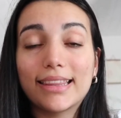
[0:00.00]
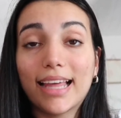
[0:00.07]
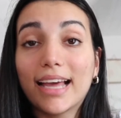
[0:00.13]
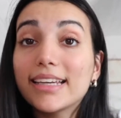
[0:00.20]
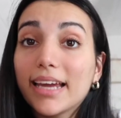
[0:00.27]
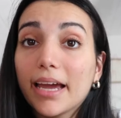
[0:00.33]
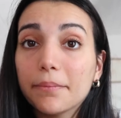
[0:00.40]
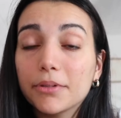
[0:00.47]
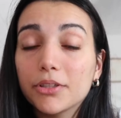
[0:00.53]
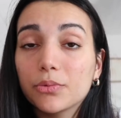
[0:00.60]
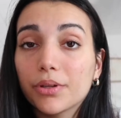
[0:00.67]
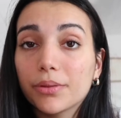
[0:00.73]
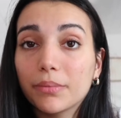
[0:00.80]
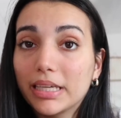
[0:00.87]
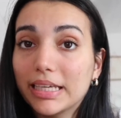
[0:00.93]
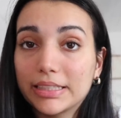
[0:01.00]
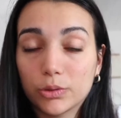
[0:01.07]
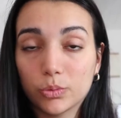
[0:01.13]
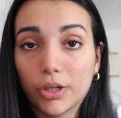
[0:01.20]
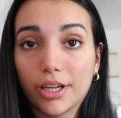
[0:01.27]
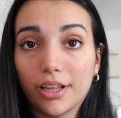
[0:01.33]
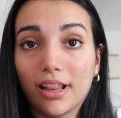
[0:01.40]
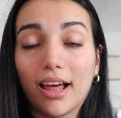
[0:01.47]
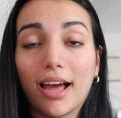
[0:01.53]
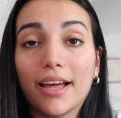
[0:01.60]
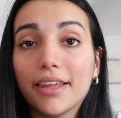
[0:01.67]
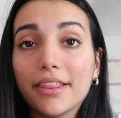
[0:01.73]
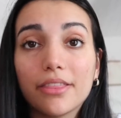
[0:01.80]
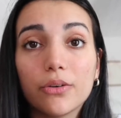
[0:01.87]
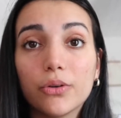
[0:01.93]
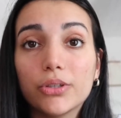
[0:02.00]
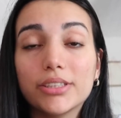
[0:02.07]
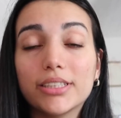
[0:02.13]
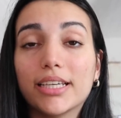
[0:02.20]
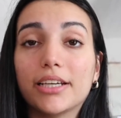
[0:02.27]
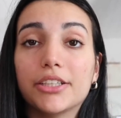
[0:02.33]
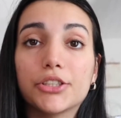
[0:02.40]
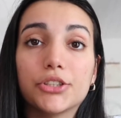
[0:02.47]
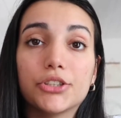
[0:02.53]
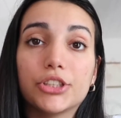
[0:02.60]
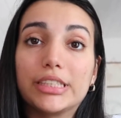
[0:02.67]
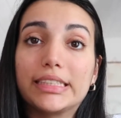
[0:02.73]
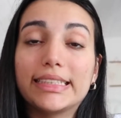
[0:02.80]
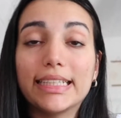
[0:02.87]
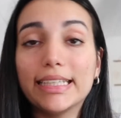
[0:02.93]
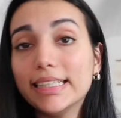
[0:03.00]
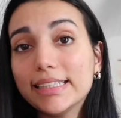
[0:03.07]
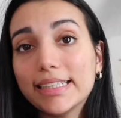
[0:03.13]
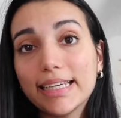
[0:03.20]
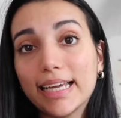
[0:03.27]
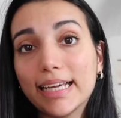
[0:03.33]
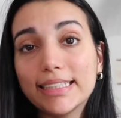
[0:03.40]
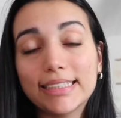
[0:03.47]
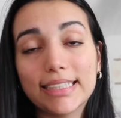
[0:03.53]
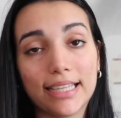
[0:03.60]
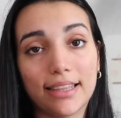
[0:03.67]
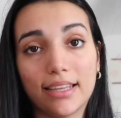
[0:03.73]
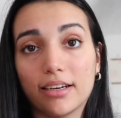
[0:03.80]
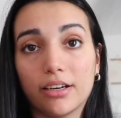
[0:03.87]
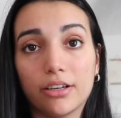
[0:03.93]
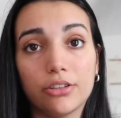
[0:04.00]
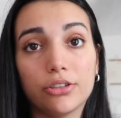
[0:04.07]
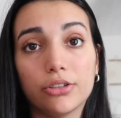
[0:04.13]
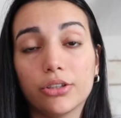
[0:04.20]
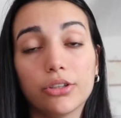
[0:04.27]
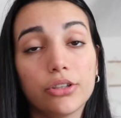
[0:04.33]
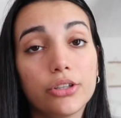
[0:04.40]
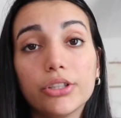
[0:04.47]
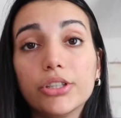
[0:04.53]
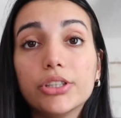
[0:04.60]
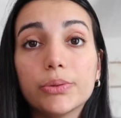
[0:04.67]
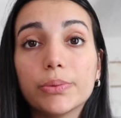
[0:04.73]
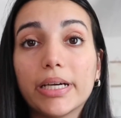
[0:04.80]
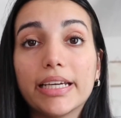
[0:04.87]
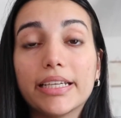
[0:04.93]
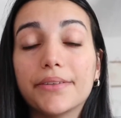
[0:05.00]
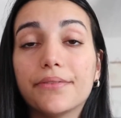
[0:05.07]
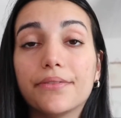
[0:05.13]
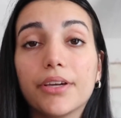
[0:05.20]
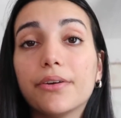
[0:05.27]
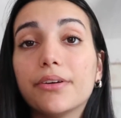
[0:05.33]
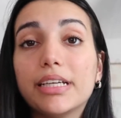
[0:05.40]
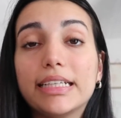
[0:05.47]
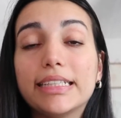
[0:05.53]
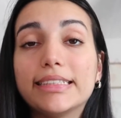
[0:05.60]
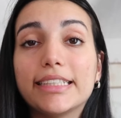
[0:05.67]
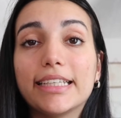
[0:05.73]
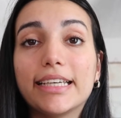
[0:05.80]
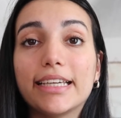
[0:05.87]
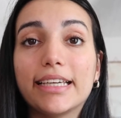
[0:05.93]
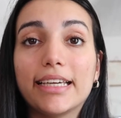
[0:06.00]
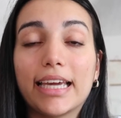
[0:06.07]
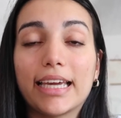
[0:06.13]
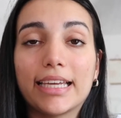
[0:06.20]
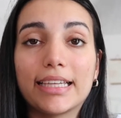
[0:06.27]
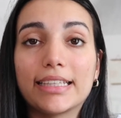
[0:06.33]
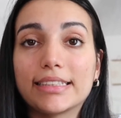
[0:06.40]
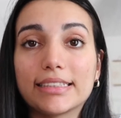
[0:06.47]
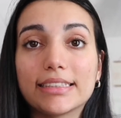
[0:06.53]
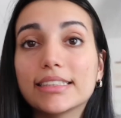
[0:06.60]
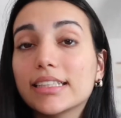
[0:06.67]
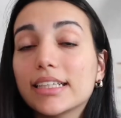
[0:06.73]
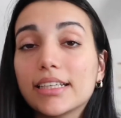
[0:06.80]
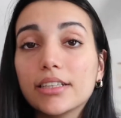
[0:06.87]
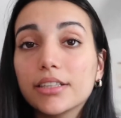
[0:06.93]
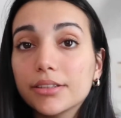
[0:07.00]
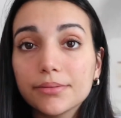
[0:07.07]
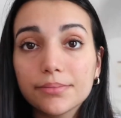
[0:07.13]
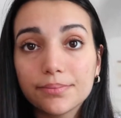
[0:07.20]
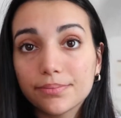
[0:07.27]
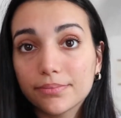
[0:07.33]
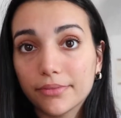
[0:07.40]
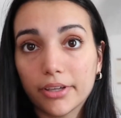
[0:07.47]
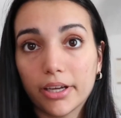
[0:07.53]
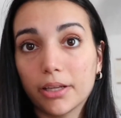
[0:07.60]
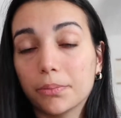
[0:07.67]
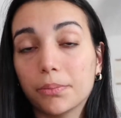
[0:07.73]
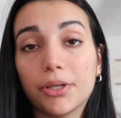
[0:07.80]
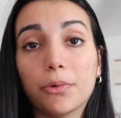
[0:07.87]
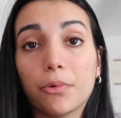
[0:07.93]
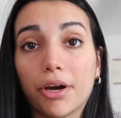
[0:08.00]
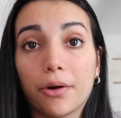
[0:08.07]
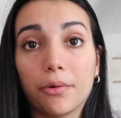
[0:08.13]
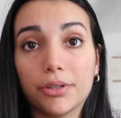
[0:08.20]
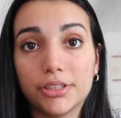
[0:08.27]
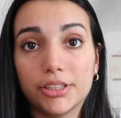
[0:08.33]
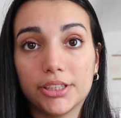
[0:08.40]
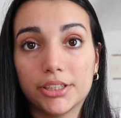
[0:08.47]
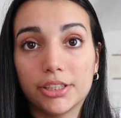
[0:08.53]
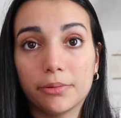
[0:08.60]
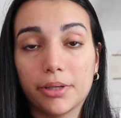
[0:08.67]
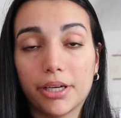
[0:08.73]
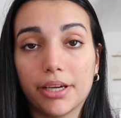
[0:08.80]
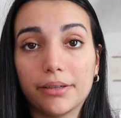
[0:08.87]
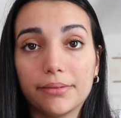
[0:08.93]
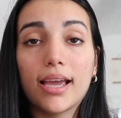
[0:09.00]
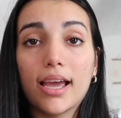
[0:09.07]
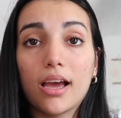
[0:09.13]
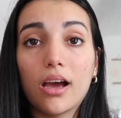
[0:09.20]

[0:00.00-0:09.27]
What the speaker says: That happened with me as well. I thought that I should just eat less and then I'll lose weight very easily and I'll be where I wanted to be.